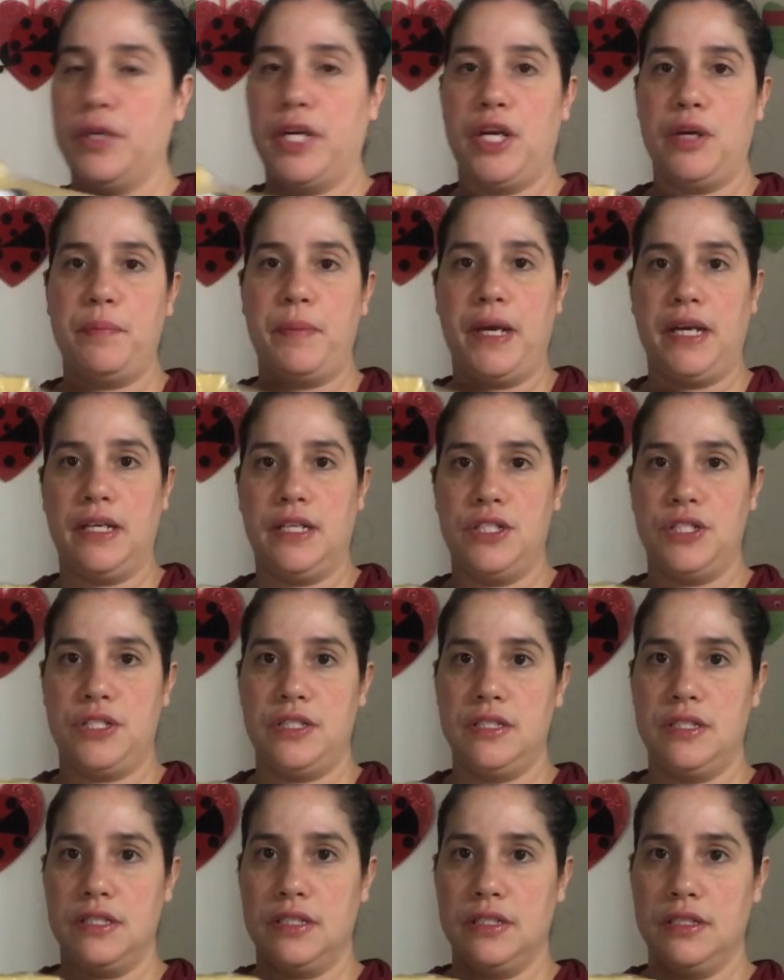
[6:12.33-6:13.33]
care
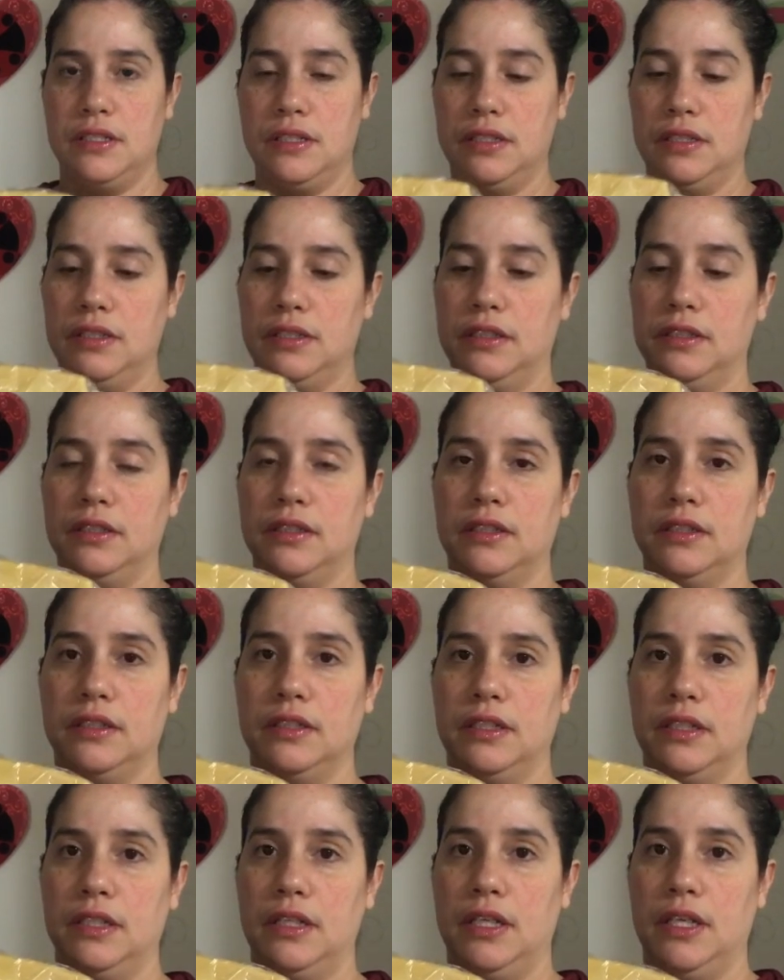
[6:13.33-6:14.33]
packages.
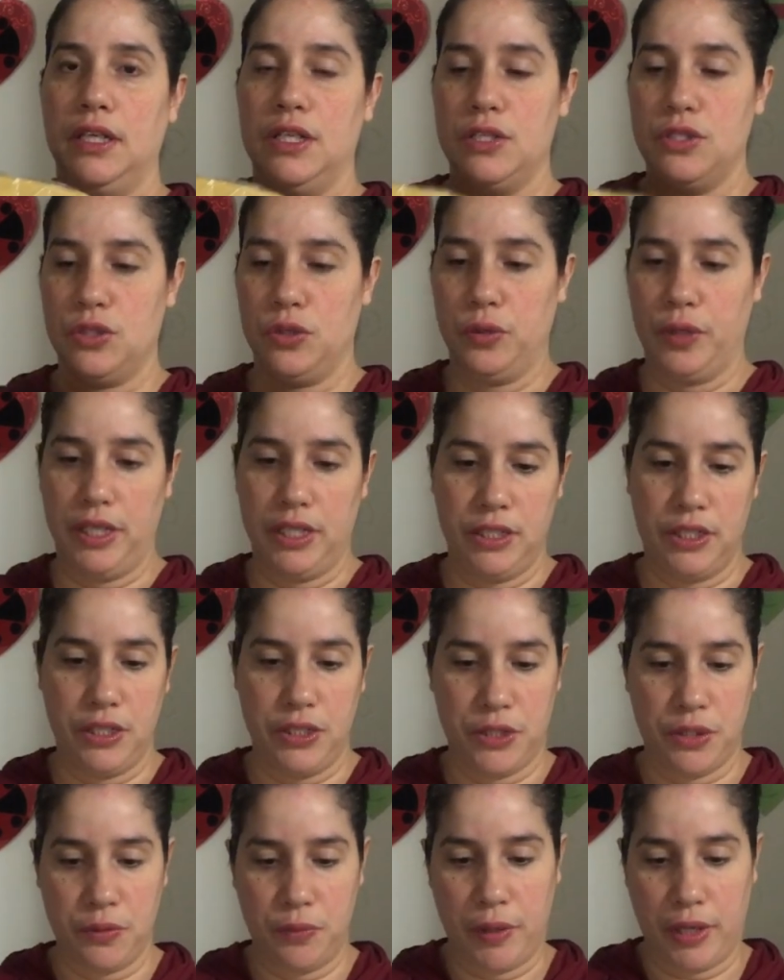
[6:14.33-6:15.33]
So in
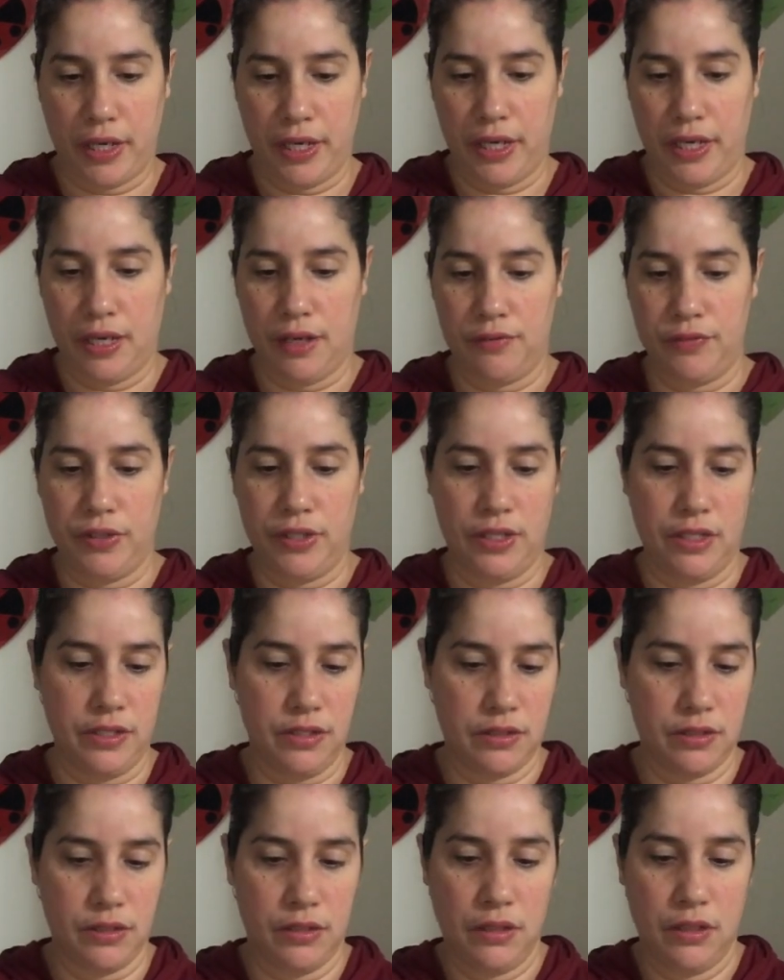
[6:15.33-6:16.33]
here, what I have
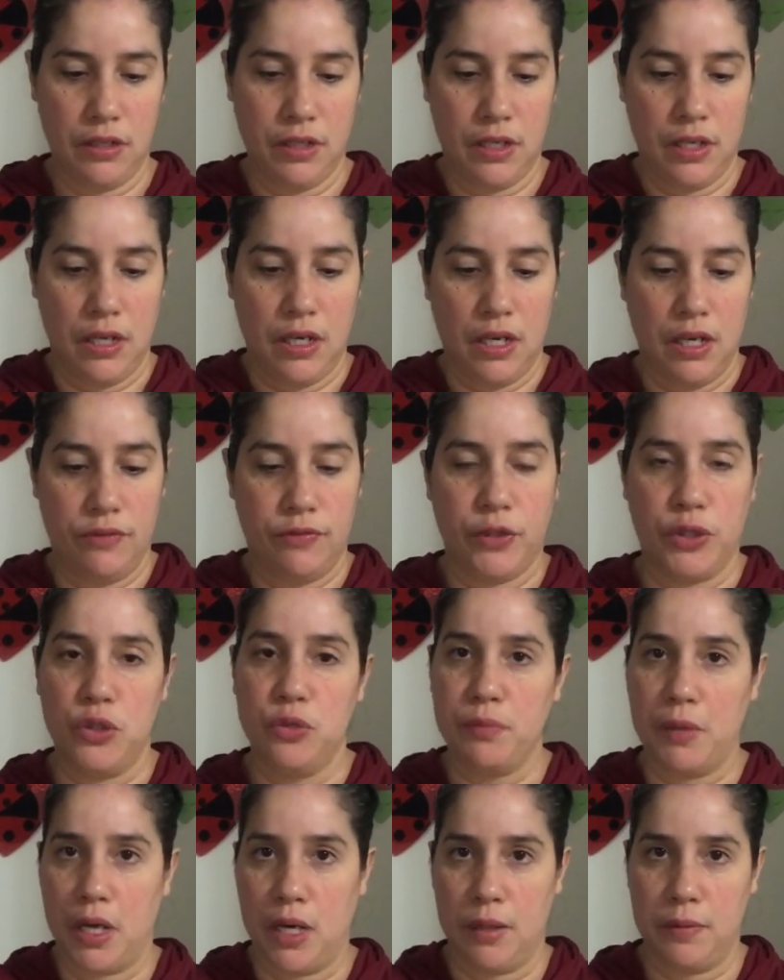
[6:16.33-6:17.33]
is for you
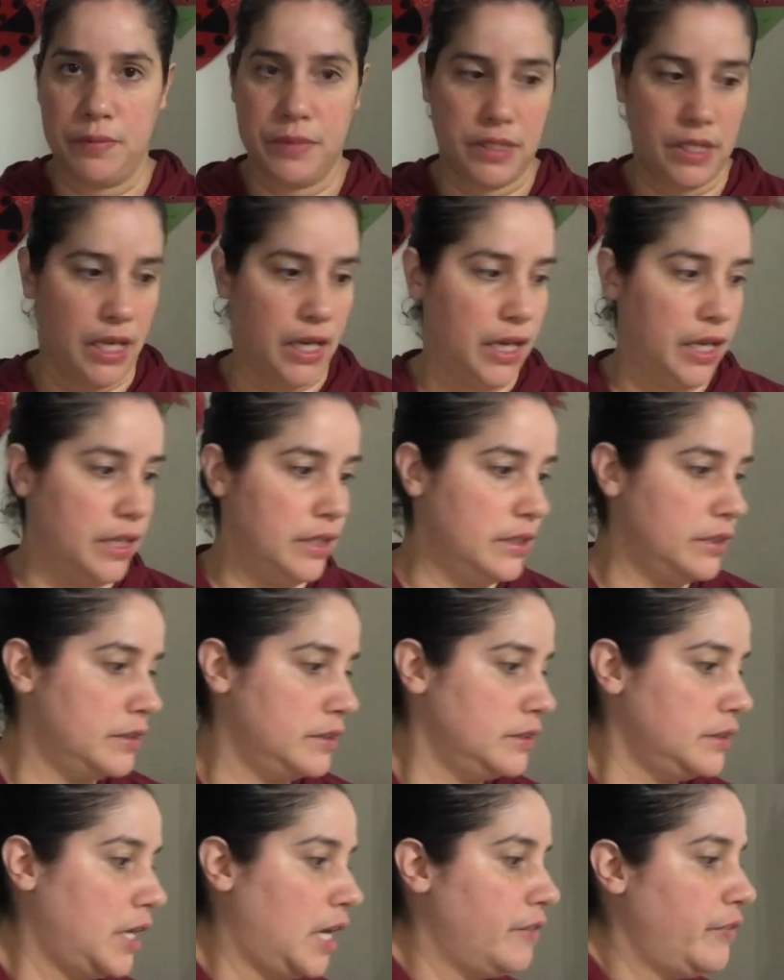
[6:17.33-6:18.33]
moms that
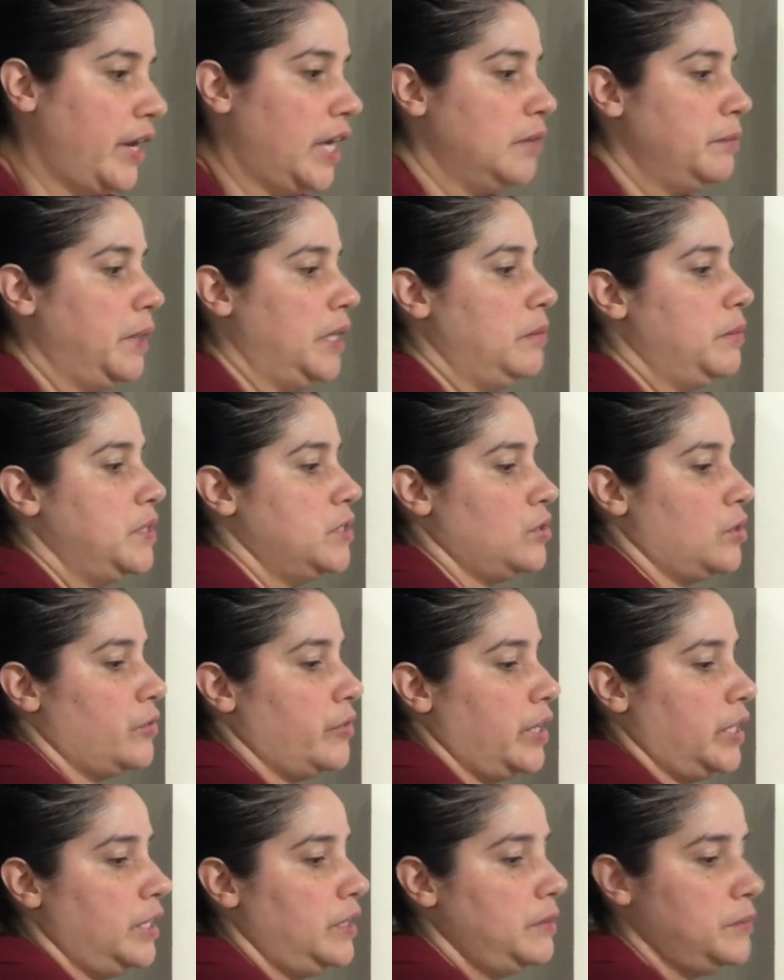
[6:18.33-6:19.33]
have had babies
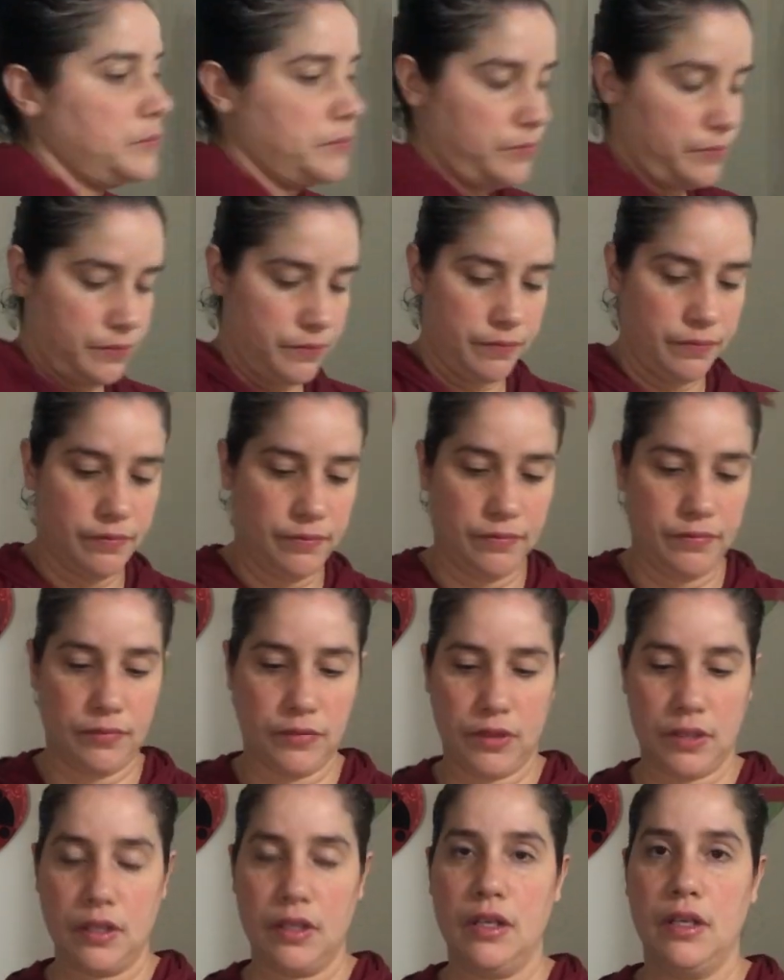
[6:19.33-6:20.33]
already,
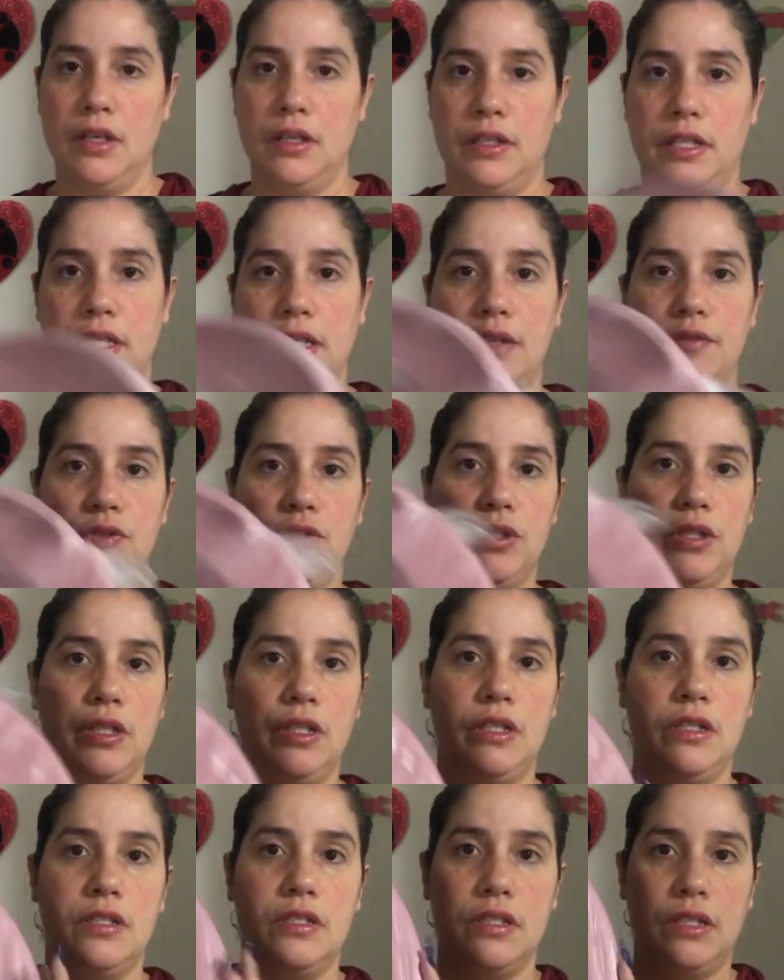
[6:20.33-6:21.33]
they give you
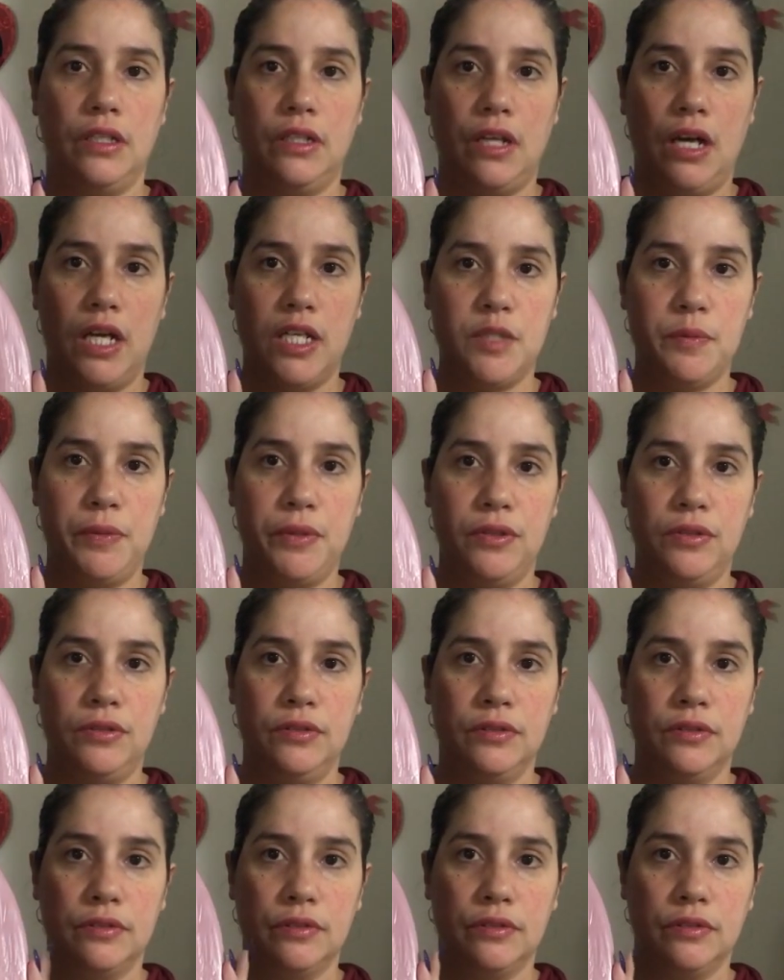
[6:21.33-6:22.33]
these in the
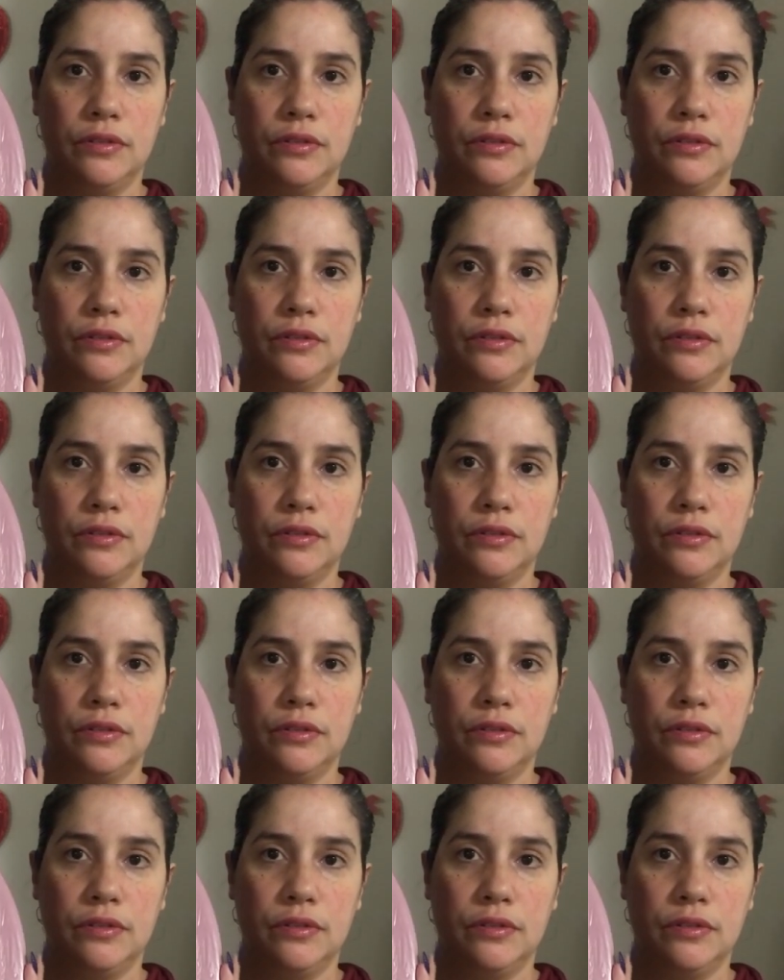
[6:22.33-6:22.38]
hospital.